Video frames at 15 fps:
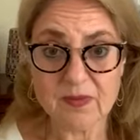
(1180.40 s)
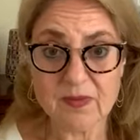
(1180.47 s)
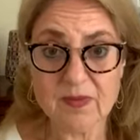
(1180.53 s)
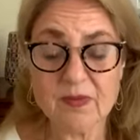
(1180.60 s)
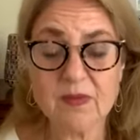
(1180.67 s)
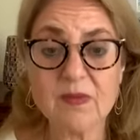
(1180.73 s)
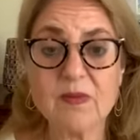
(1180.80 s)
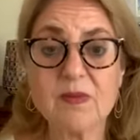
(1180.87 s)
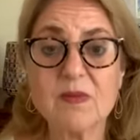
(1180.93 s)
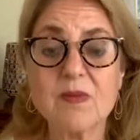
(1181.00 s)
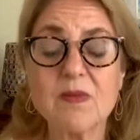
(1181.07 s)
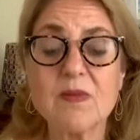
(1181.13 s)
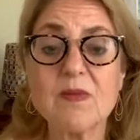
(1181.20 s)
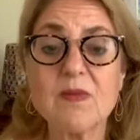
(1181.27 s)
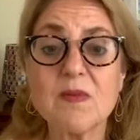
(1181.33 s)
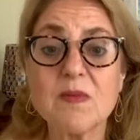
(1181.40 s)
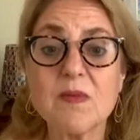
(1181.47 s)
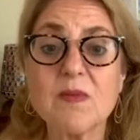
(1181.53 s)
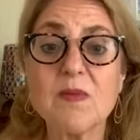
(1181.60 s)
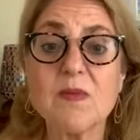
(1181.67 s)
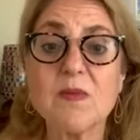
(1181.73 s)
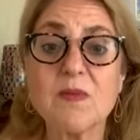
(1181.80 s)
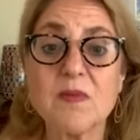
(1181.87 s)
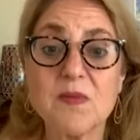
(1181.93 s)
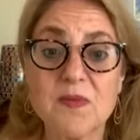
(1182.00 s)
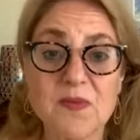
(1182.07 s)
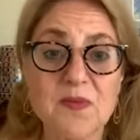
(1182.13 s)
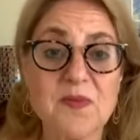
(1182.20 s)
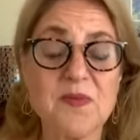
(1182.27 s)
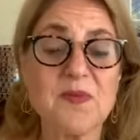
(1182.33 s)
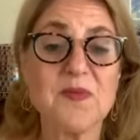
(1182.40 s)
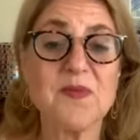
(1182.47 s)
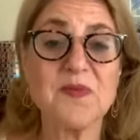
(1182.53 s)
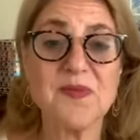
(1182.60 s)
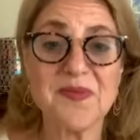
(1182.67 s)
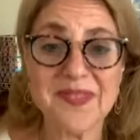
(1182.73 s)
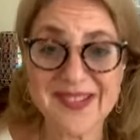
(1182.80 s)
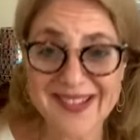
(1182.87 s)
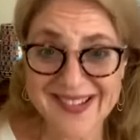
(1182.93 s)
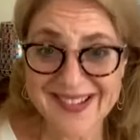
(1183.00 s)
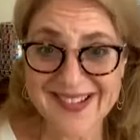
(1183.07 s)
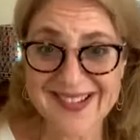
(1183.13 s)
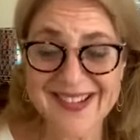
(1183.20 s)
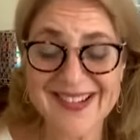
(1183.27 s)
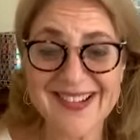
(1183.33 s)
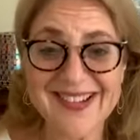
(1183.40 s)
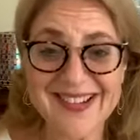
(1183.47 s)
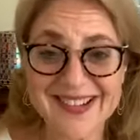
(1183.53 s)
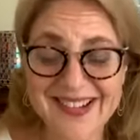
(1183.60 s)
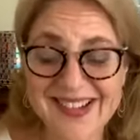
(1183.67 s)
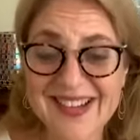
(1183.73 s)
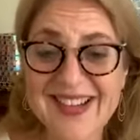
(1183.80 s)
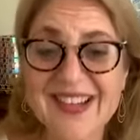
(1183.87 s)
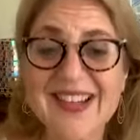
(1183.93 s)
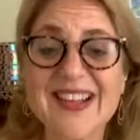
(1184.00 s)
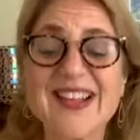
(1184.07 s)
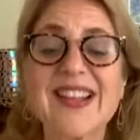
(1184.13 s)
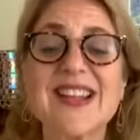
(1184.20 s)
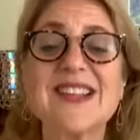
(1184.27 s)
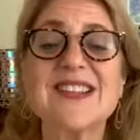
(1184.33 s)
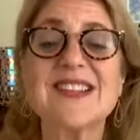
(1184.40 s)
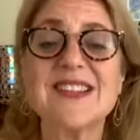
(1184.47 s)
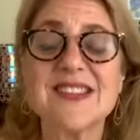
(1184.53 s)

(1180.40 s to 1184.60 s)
[no speech]